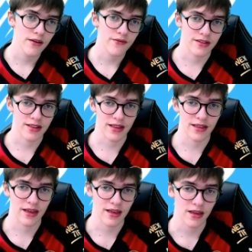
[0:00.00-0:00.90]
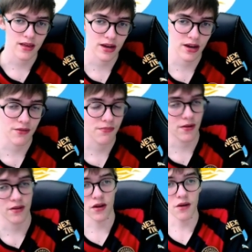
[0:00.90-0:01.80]
for City. You know,
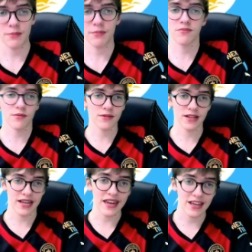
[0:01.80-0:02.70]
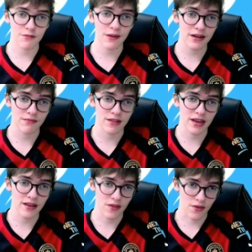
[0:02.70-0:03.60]
a lot of people probably didn't expect him to
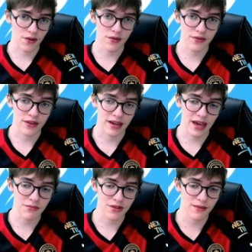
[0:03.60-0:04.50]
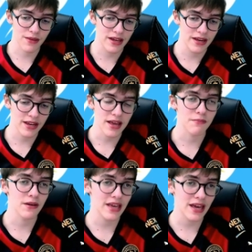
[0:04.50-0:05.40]
get a lot of the game time that he did,
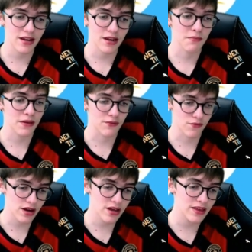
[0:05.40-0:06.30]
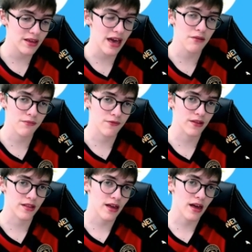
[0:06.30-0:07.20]
but he ended up being really helpful
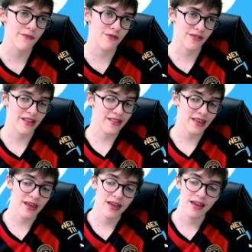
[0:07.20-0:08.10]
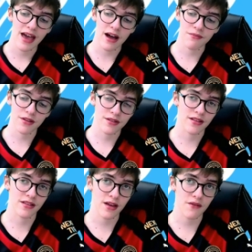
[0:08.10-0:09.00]
at times for City, helped us
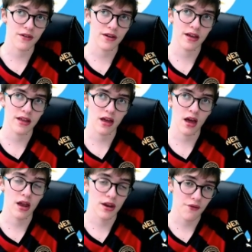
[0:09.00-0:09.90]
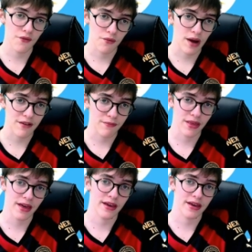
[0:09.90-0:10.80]
discover a, another way of
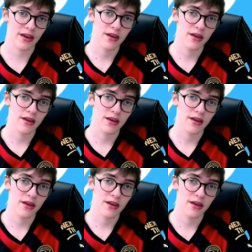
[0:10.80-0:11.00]
playing,